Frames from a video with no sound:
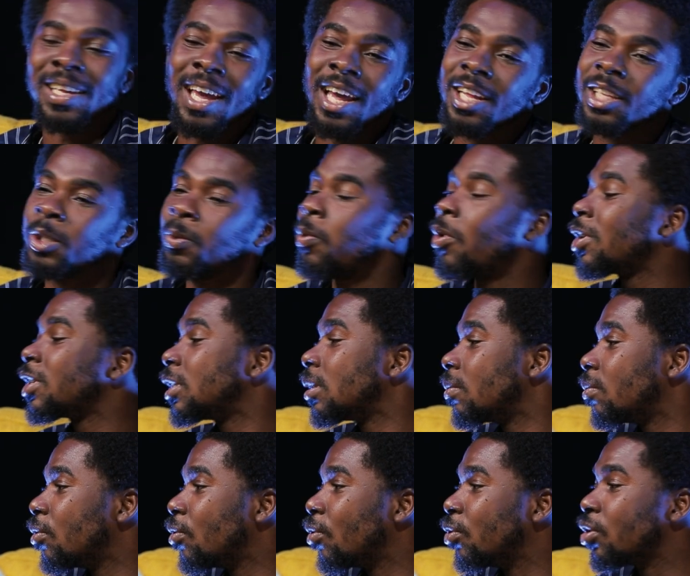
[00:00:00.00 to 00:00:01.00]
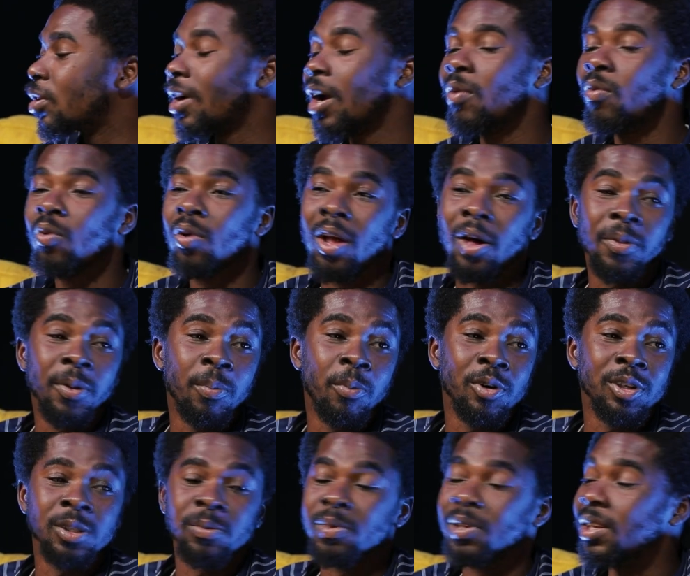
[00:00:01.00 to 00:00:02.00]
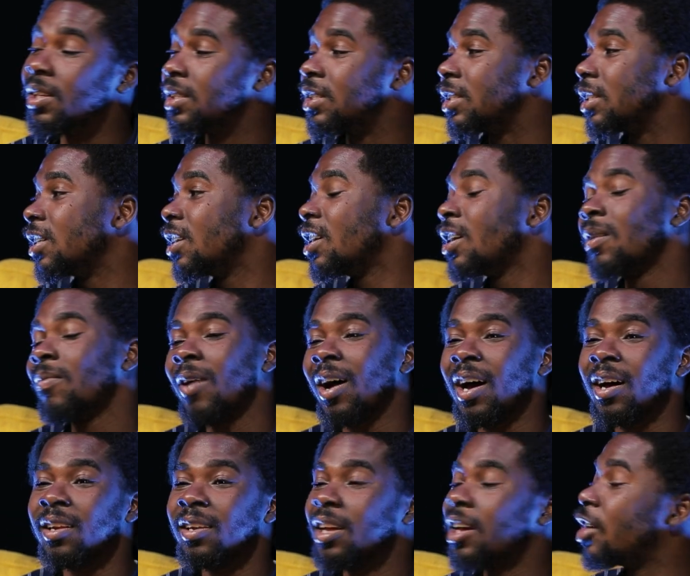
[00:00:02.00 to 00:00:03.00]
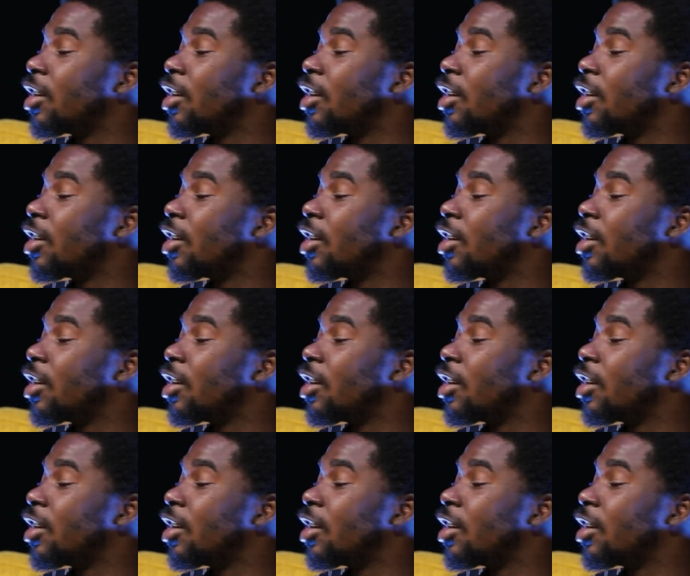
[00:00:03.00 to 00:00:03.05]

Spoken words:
Yeah, it's possible. You can't rule out the possibility. But